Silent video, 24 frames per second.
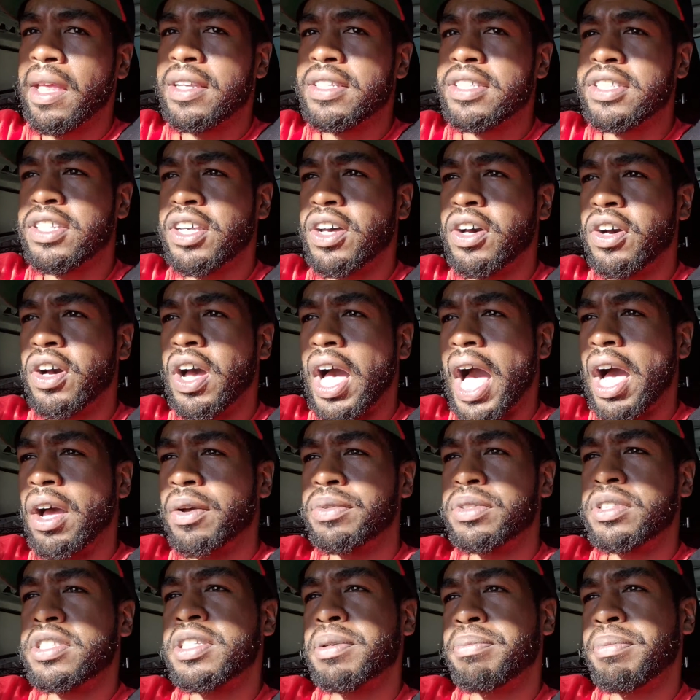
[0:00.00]
So
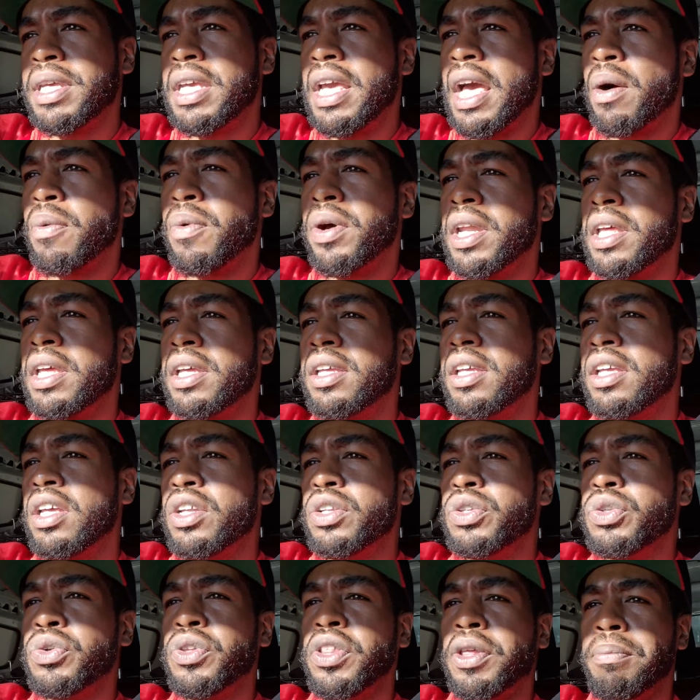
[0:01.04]
to me, I want to
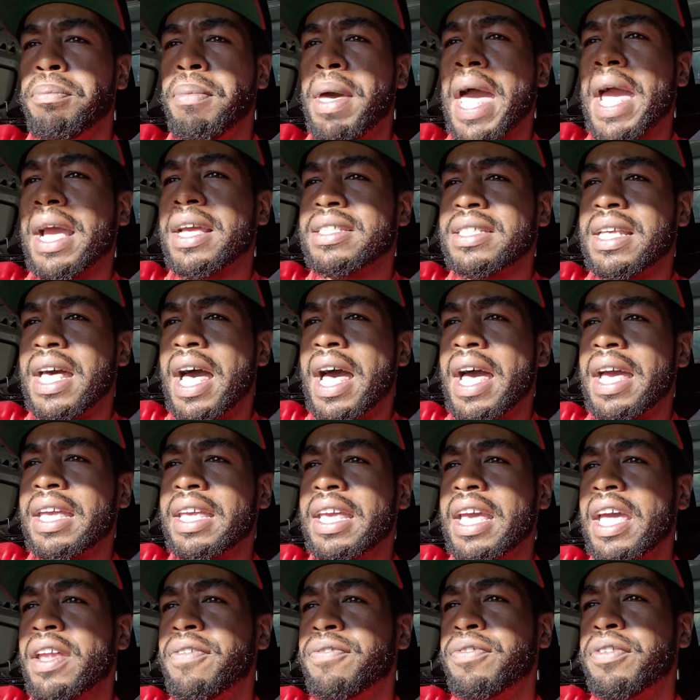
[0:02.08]
do the max I
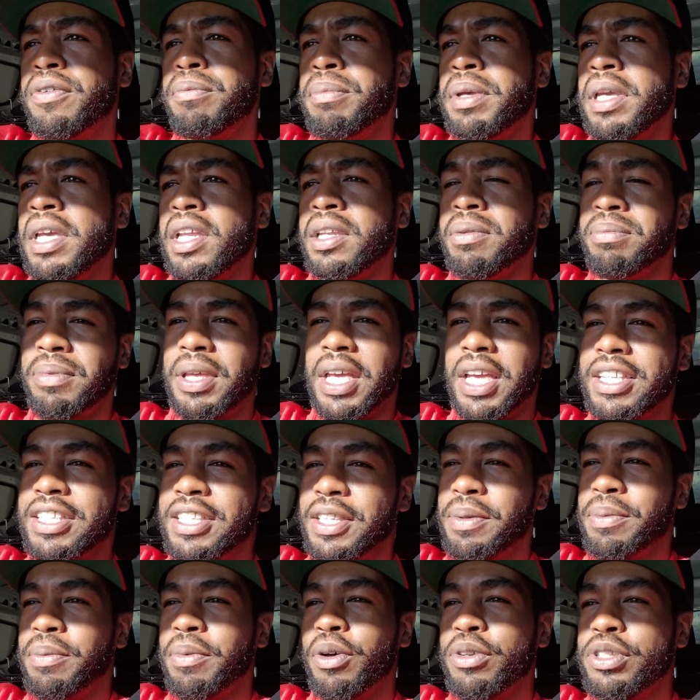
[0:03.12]
can for me and make
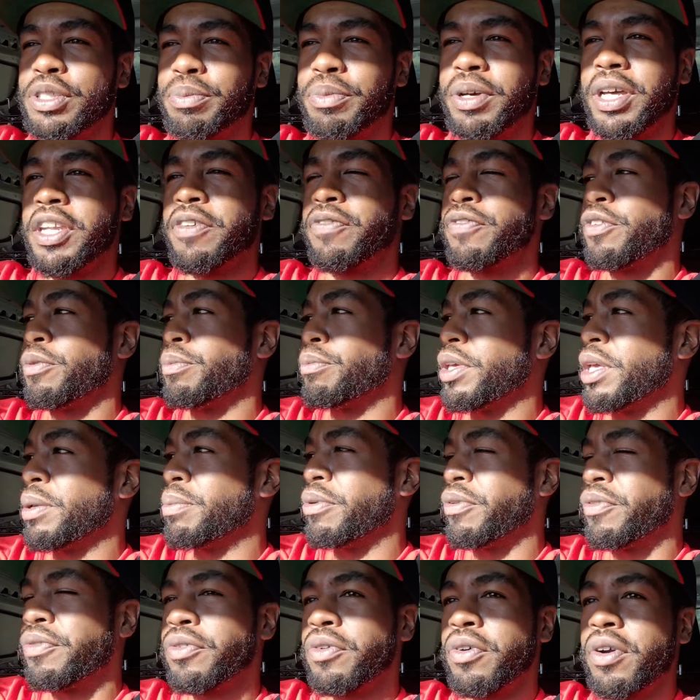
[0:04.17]
the most money for me
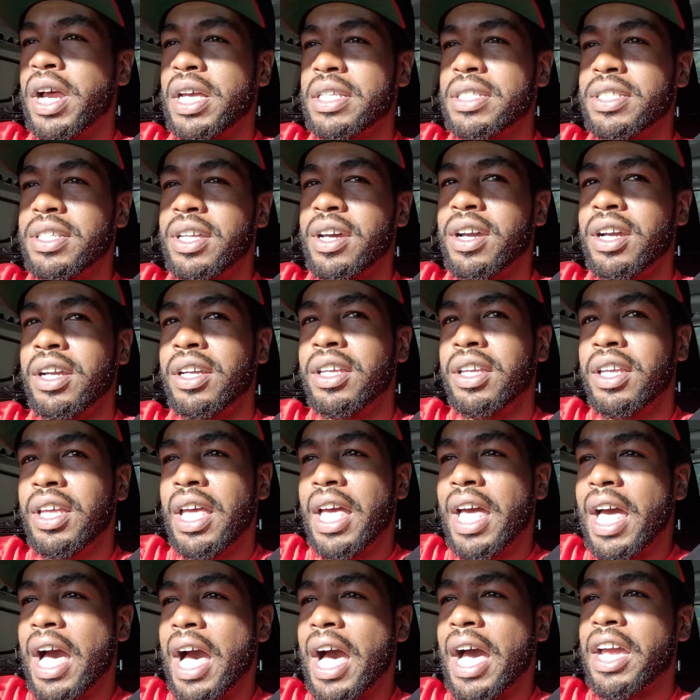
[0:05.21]
before I start
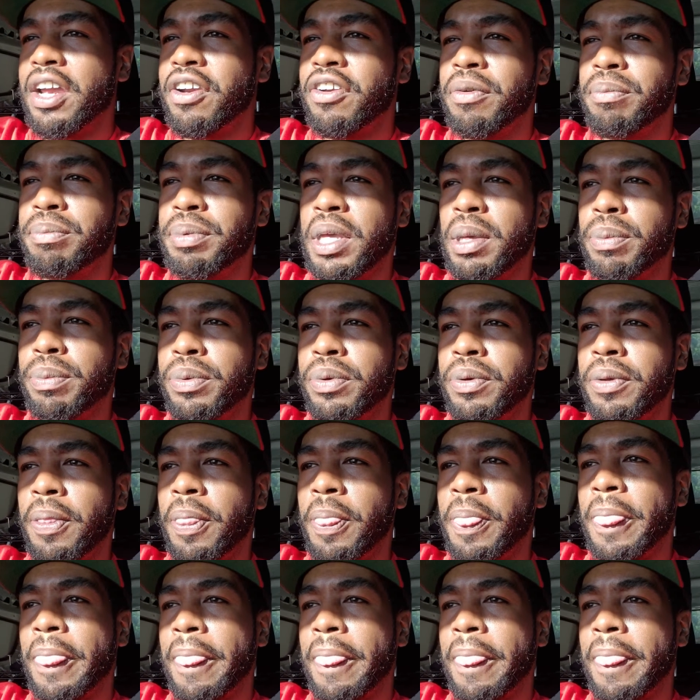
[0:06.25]
hiring people.